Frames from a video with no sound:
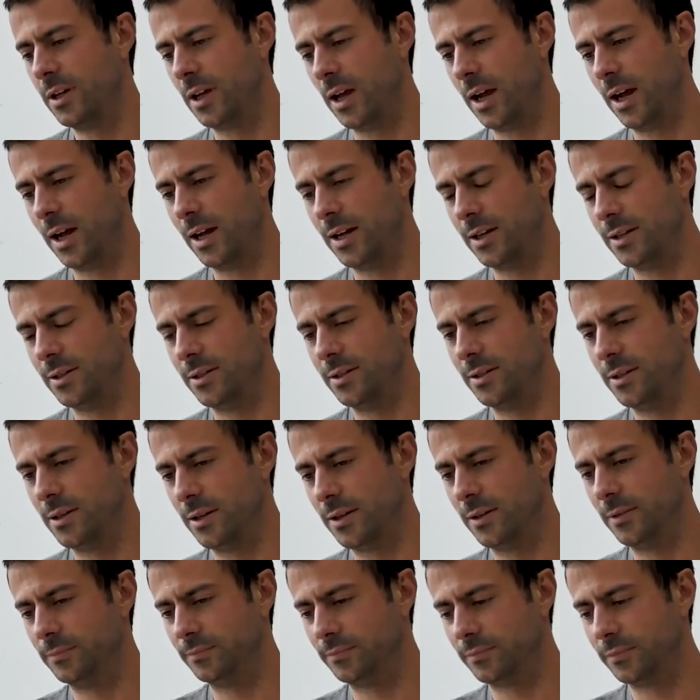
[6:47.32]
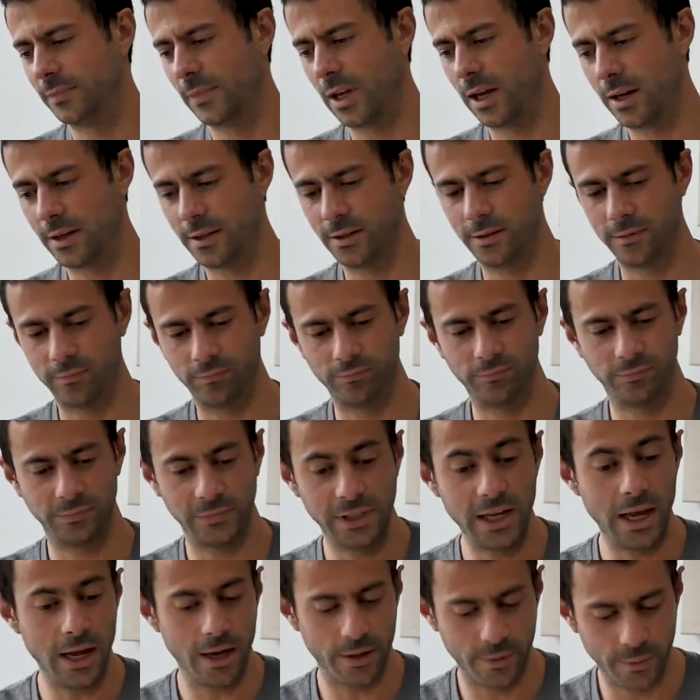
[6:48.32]
and um, and
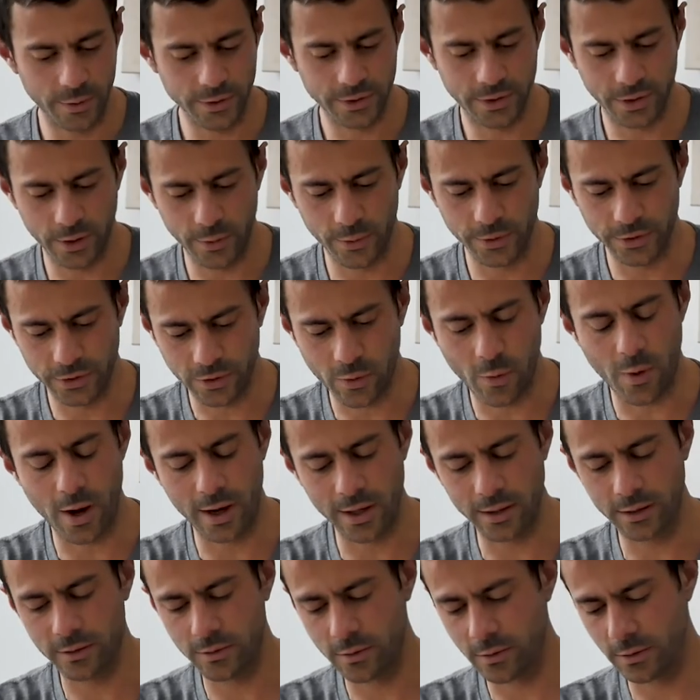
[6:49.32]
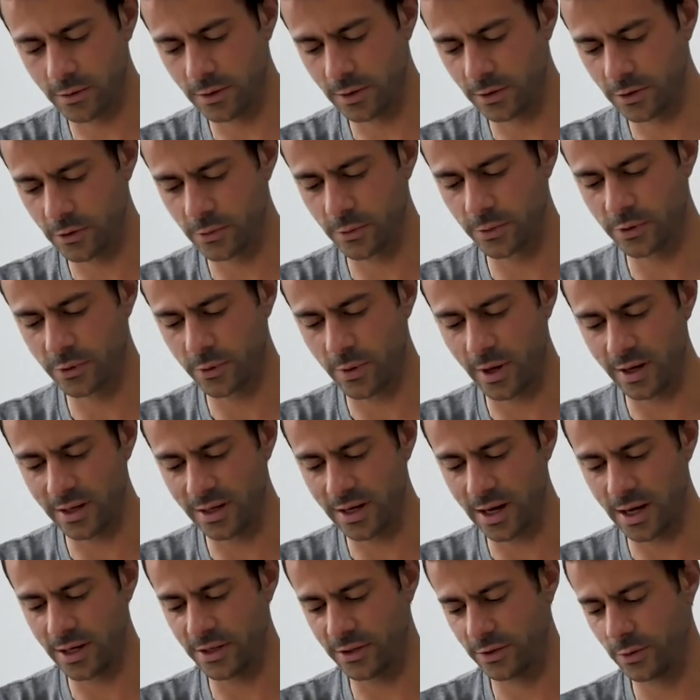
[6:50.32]
yeah, it was it was quite it was quite
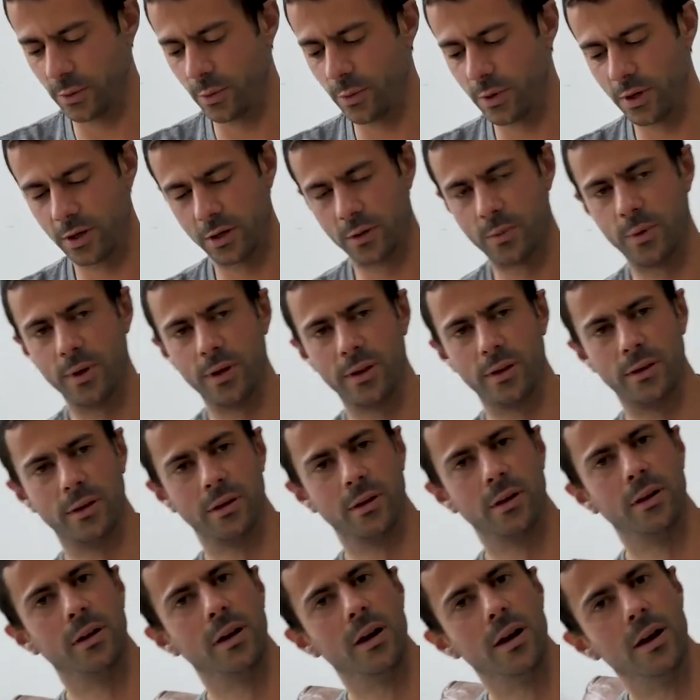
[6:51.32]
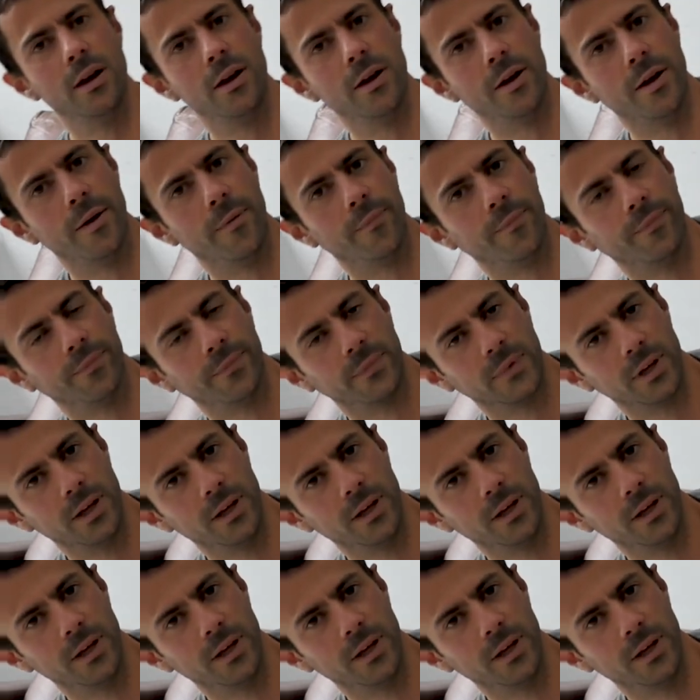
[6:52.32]
nice to work with um,